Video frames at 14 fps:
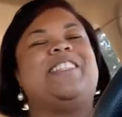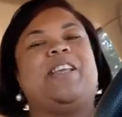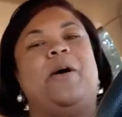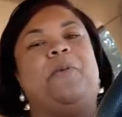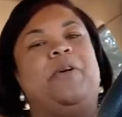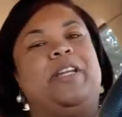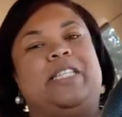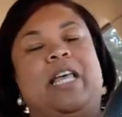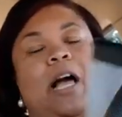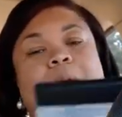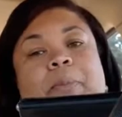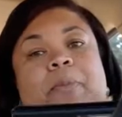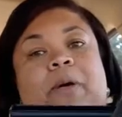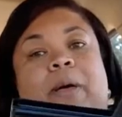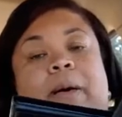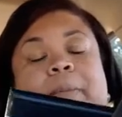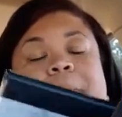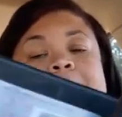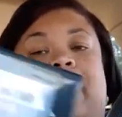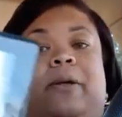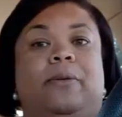so I want to talk about,
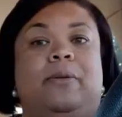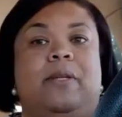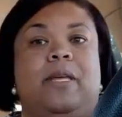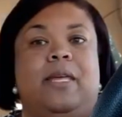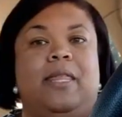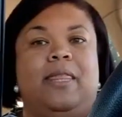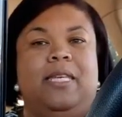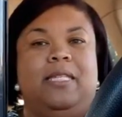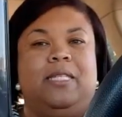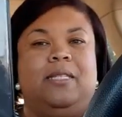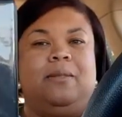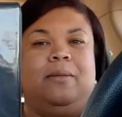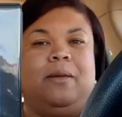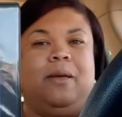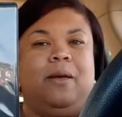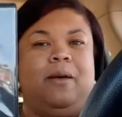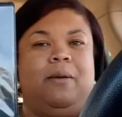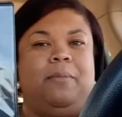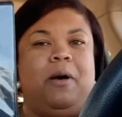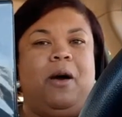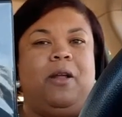about this
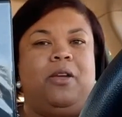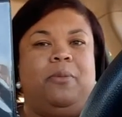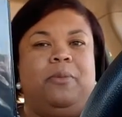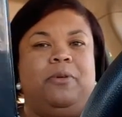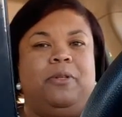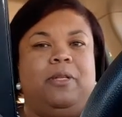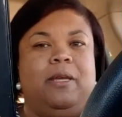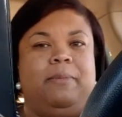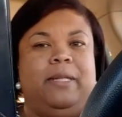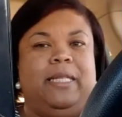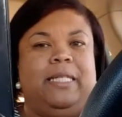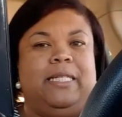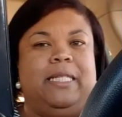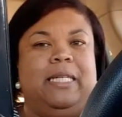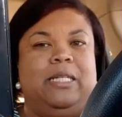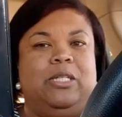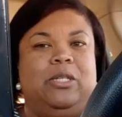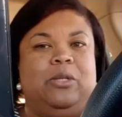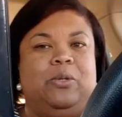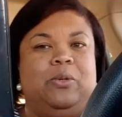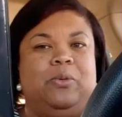um, audiobook that I've been listening
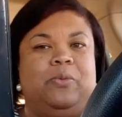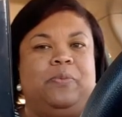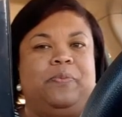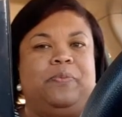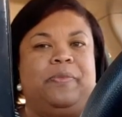to